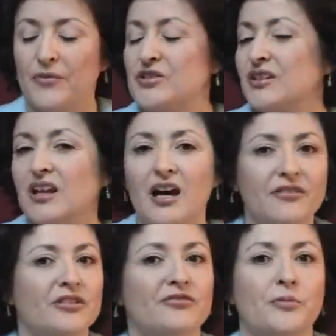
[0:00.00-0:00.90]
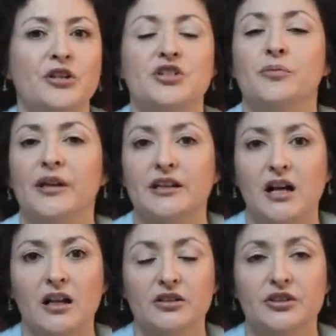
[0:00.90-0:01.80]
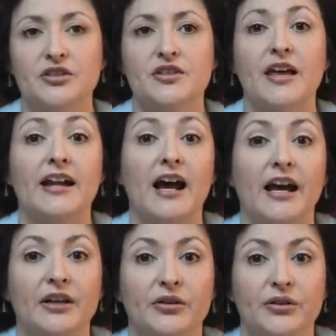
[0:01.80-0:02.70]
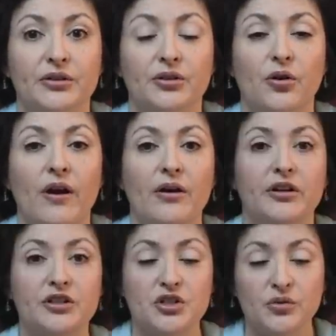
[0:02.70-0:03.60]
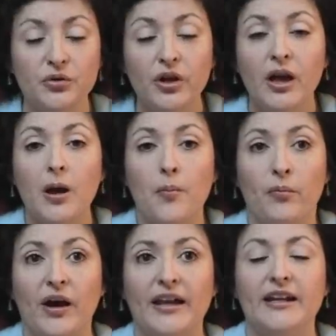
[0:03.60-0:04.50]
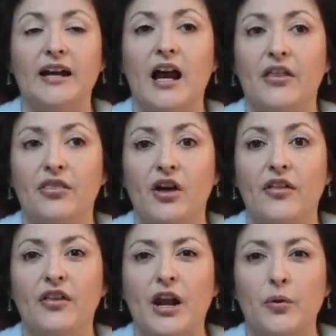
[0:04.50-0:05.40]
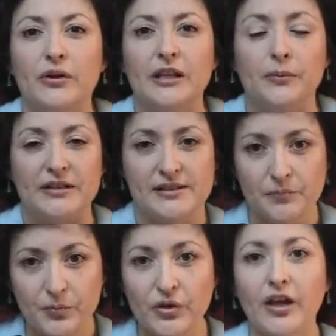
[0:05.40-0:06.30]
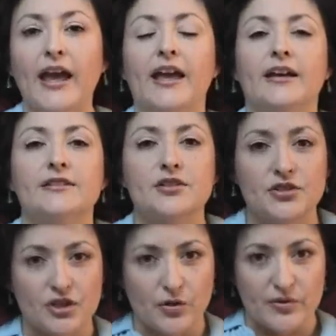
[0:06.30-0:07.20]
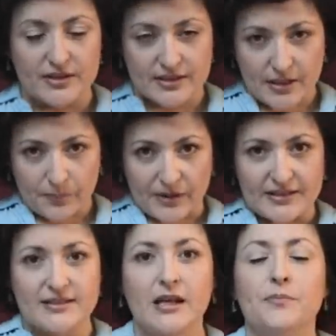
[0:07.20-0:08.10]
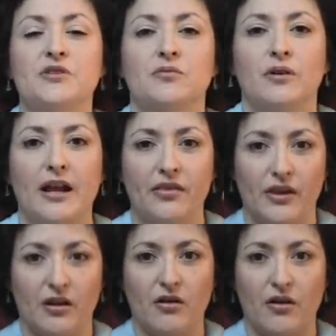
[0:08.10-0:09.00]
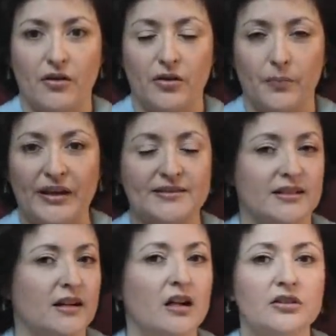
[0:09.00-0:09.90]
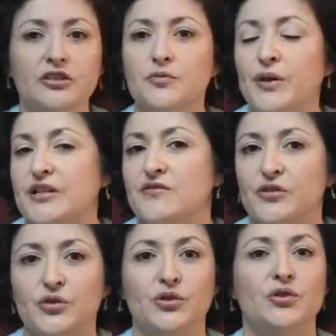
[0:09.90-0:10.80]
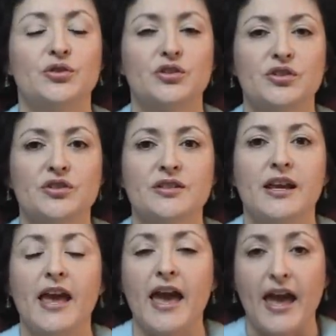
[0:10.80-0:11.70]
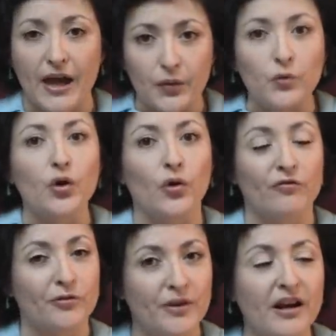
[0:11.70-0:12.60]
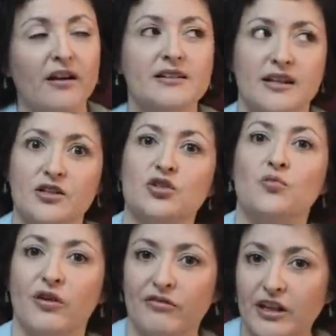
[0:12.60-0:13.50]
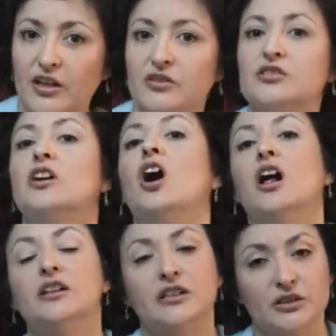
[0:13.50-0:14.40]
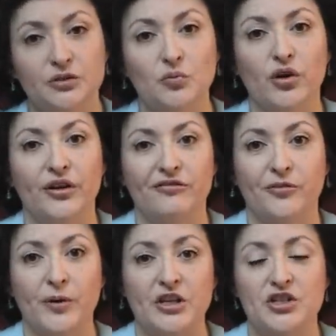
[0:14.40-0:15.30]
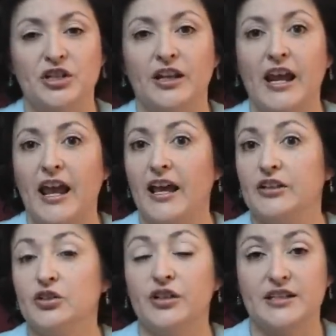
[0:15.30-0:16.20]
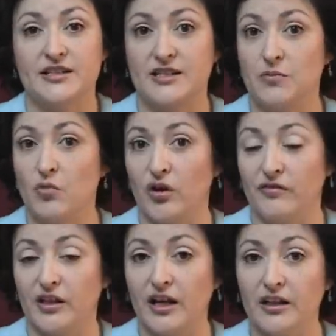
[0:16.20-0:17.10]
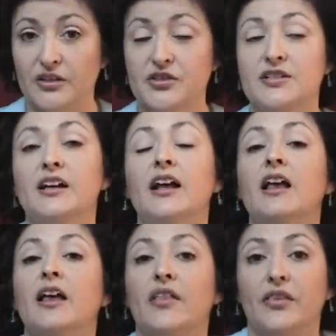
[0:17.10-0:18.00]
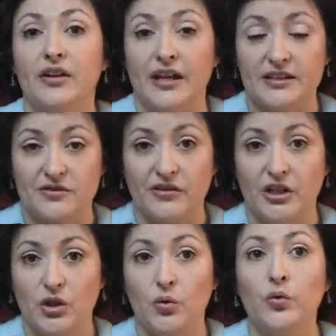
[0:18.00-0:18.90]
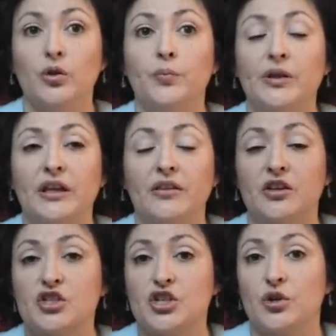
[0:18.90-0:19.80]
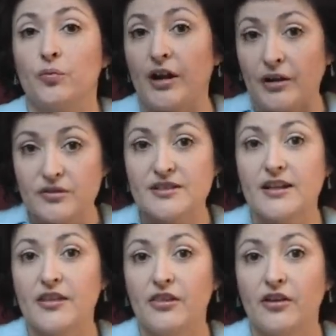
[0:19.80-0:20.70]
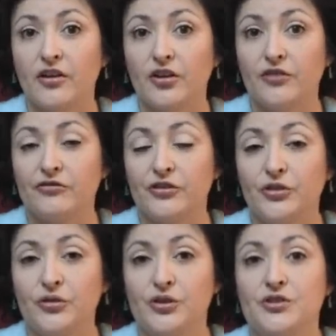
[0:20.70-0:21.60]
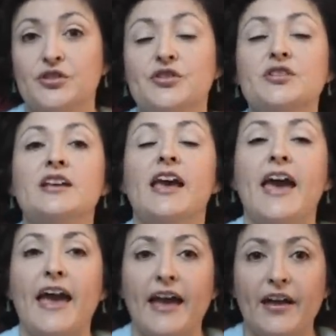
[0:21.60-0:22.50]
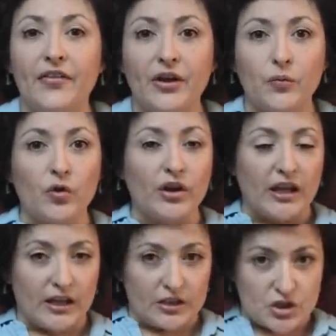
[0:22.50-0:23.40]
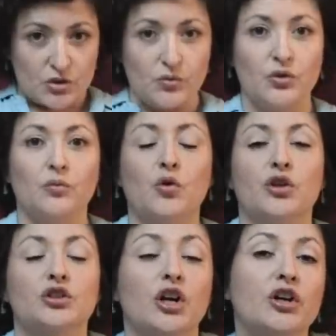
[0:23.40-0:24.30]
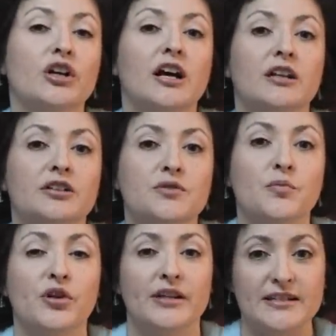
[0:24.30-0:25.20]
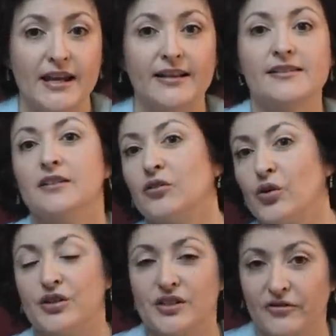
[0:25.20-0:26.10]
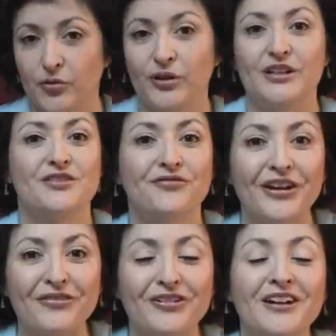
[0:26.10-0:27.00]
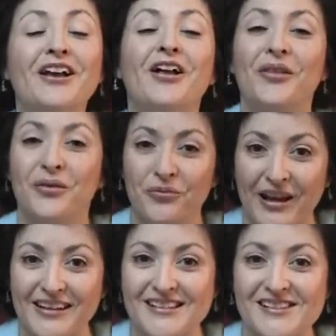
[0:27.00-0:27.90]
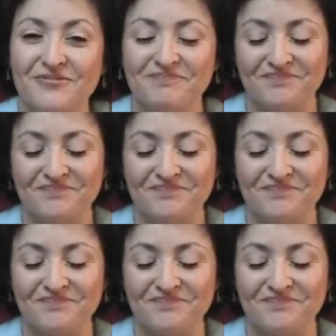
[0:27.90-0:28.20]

There's a lot of information about the colors that I could throw out at you, but I thought that I would keep it simple and just start with step-by-steps, what I think are the basic colors best for new users, and we'll go from there. As I do more videos, I'll include more information and you'll get to see more of the colors. The next video will be the sheer browns that I think are good for new users, and then we'll get into the more darker colors, more intense, and of course everybody's favorite, the reds.